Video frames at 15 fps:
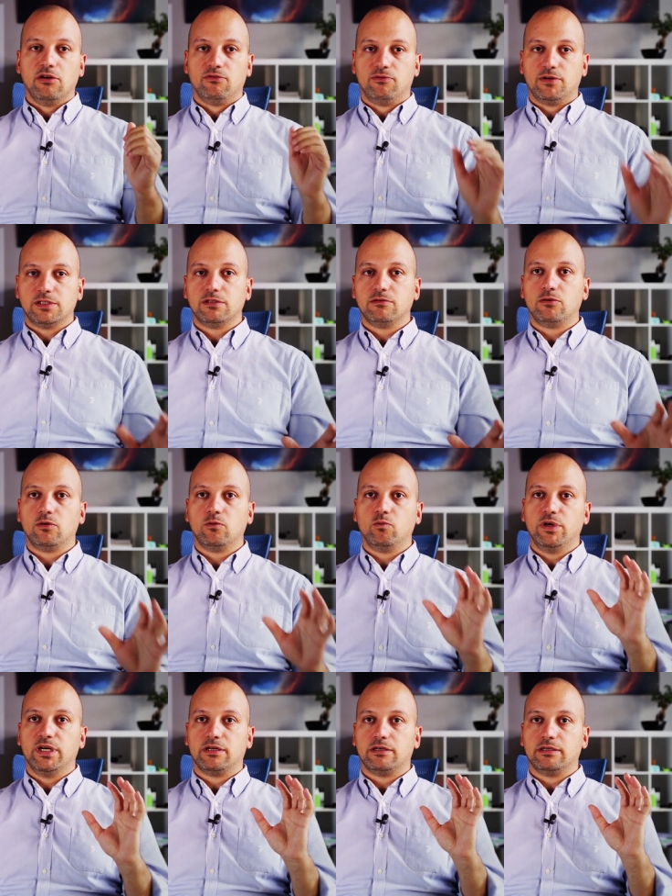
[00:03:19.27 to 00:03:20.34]
First of all,
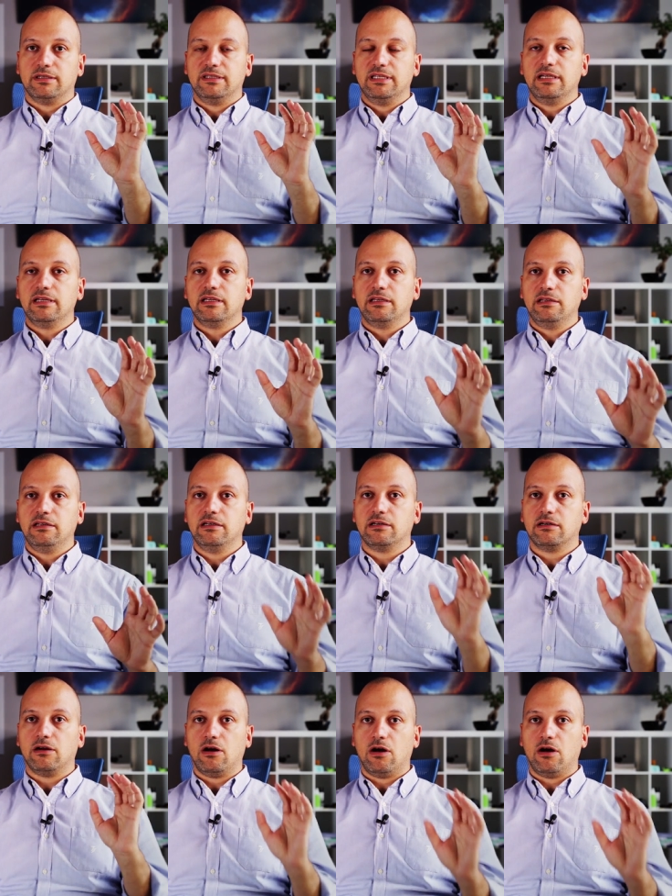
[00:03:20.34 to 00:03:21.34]
we are dealing here